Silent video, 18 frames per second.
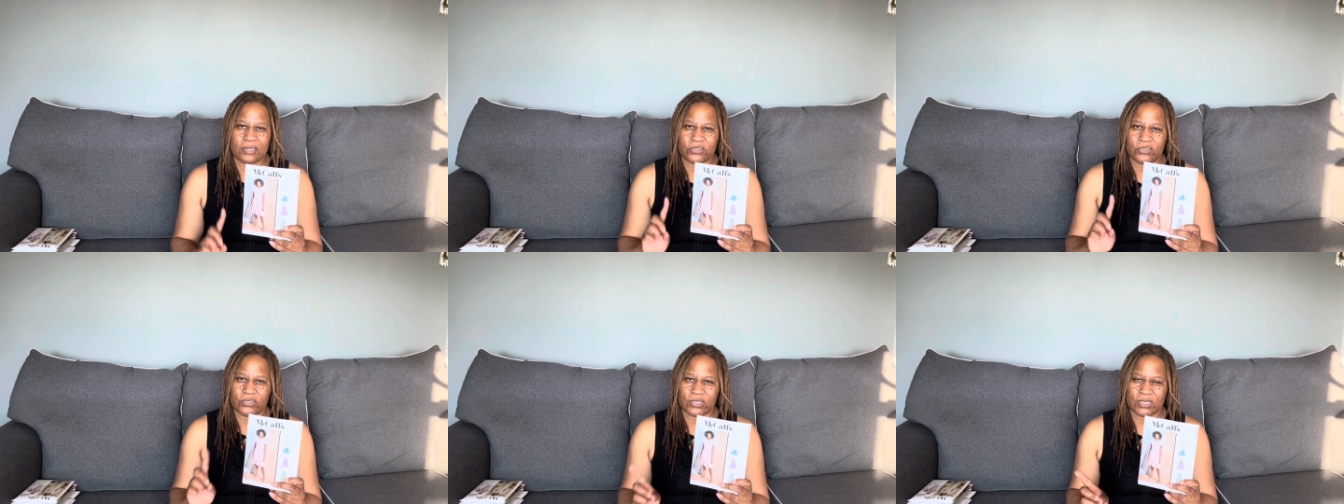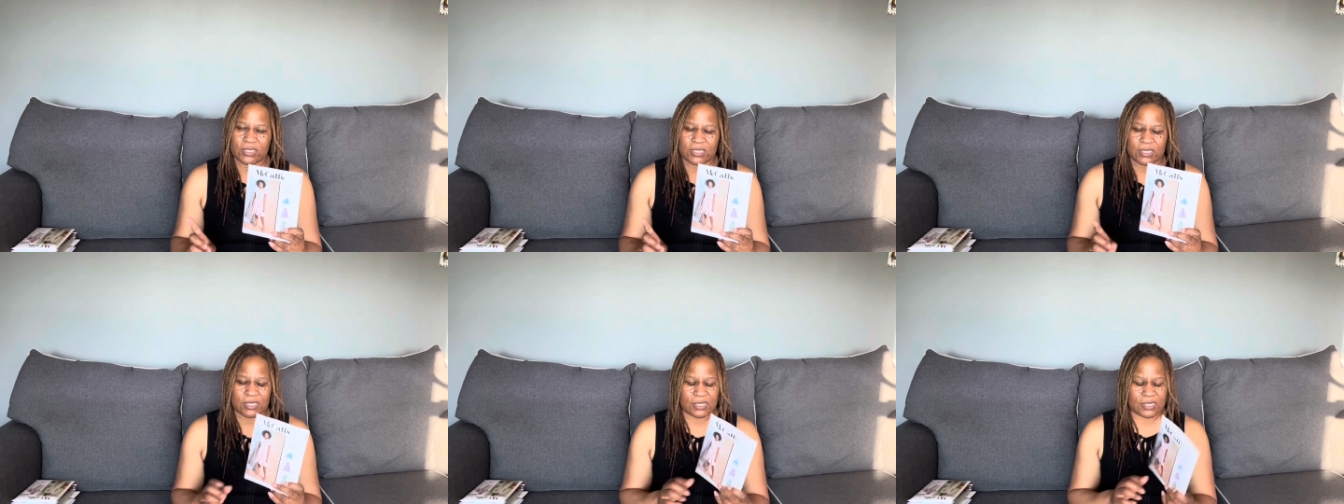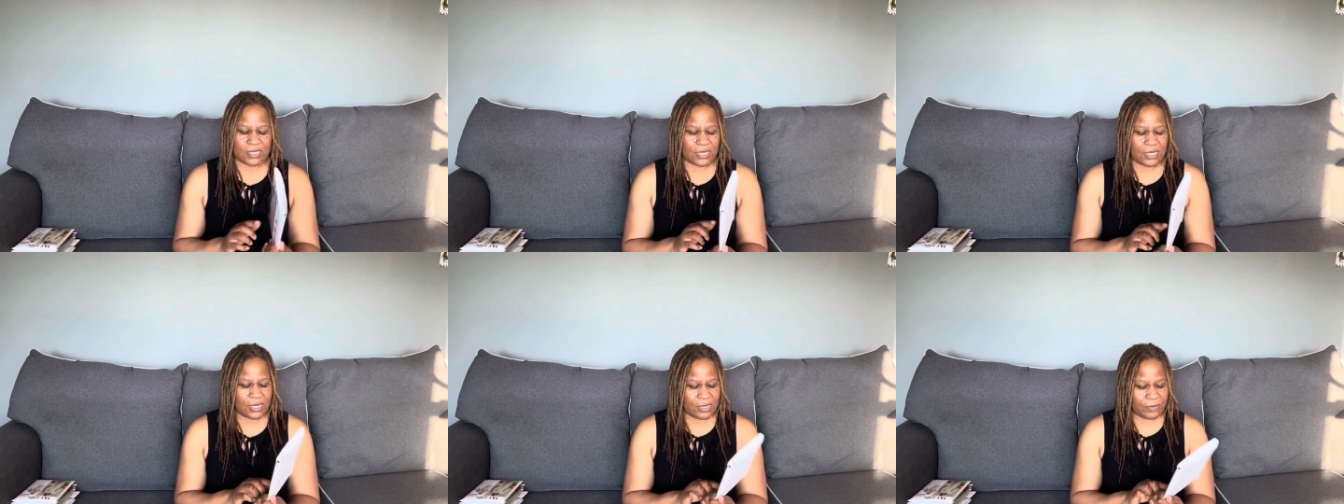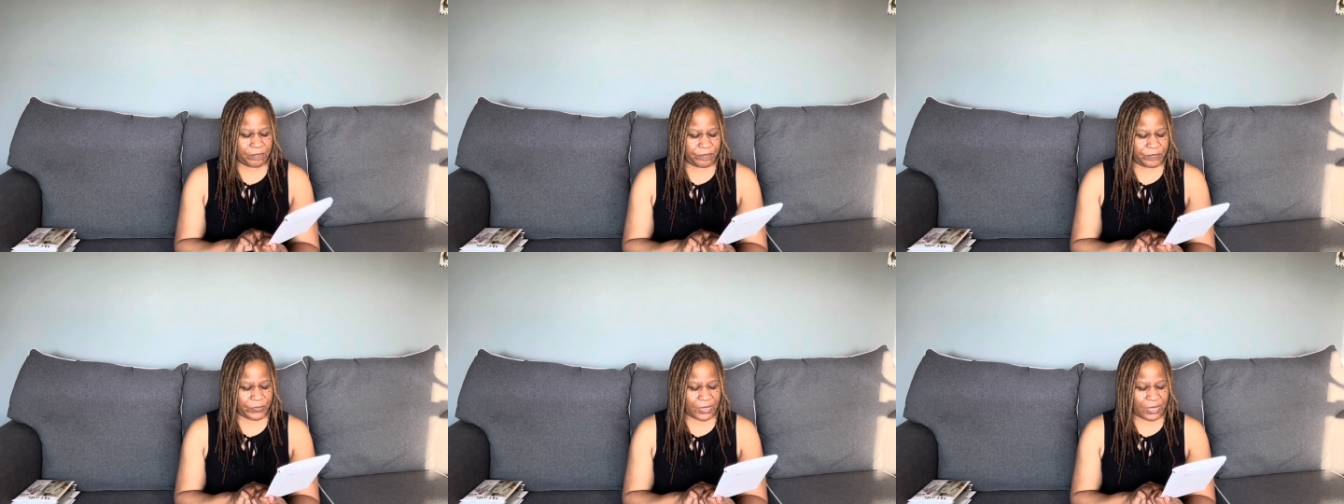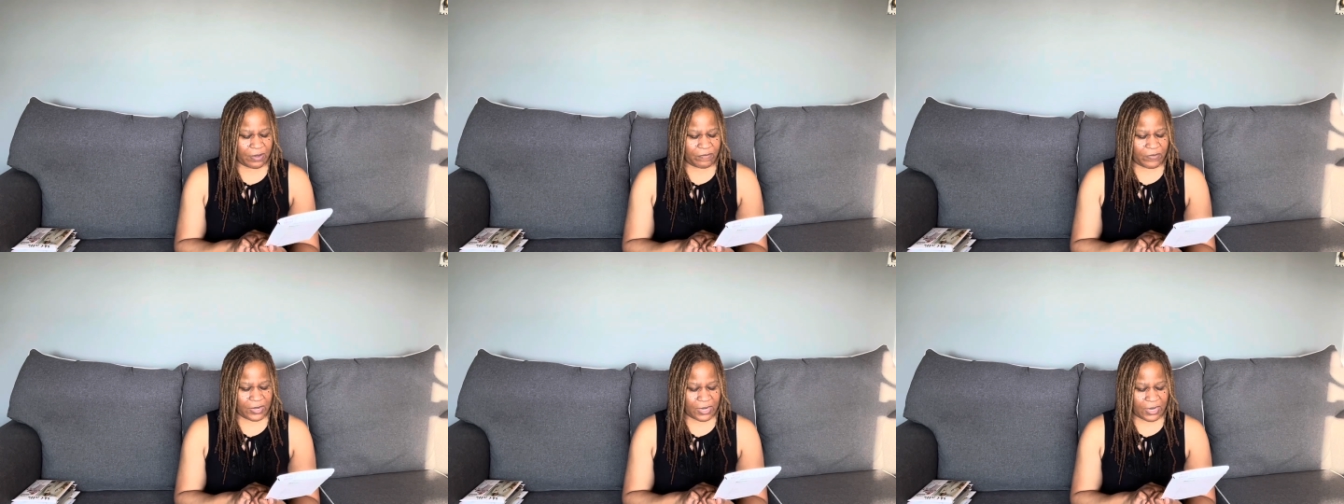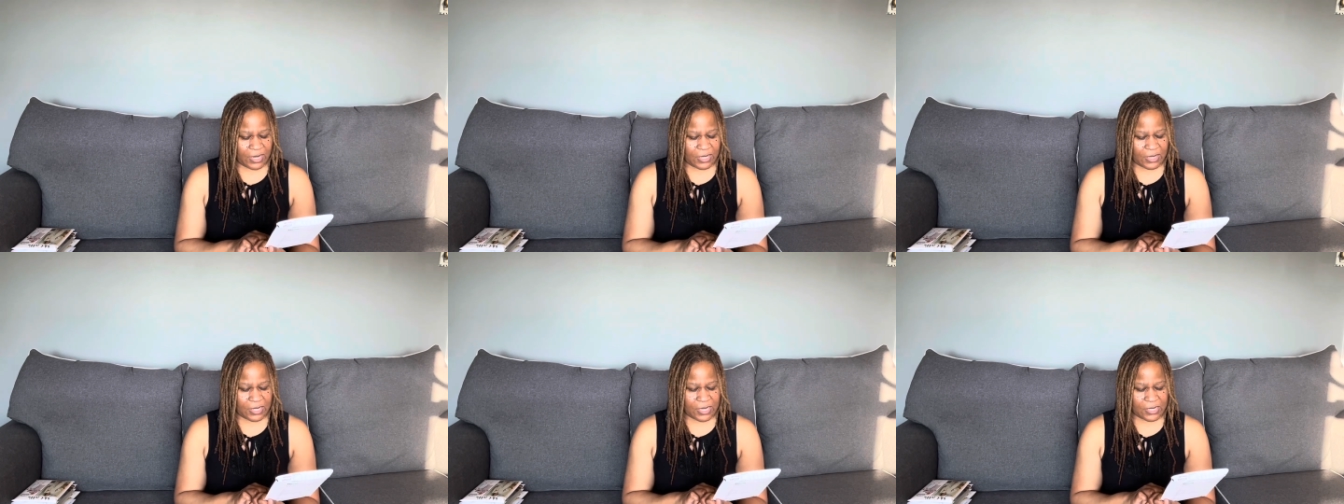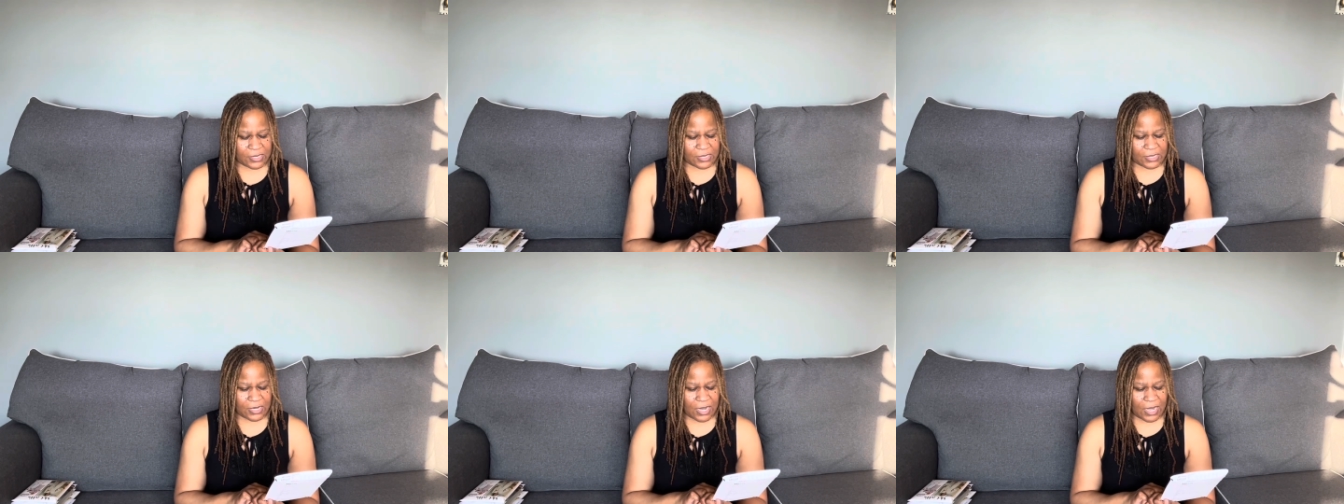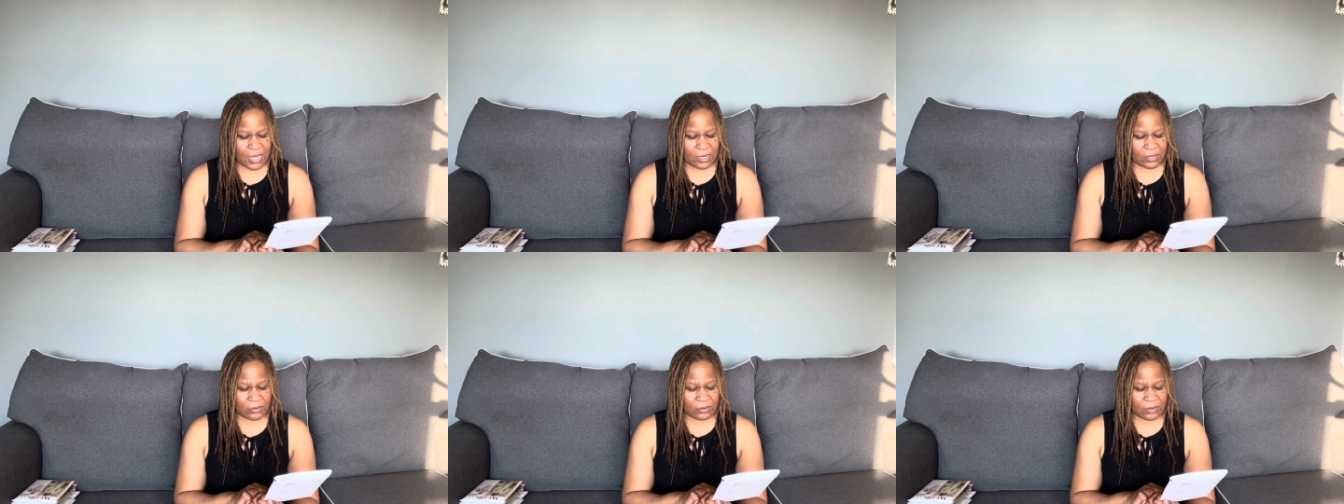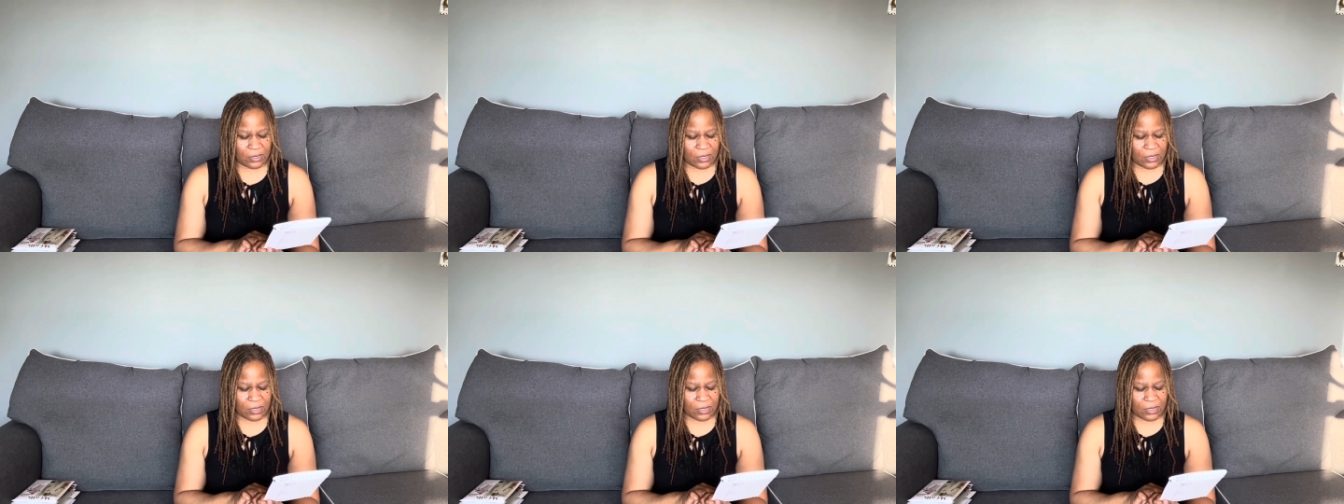just to see if I like that style.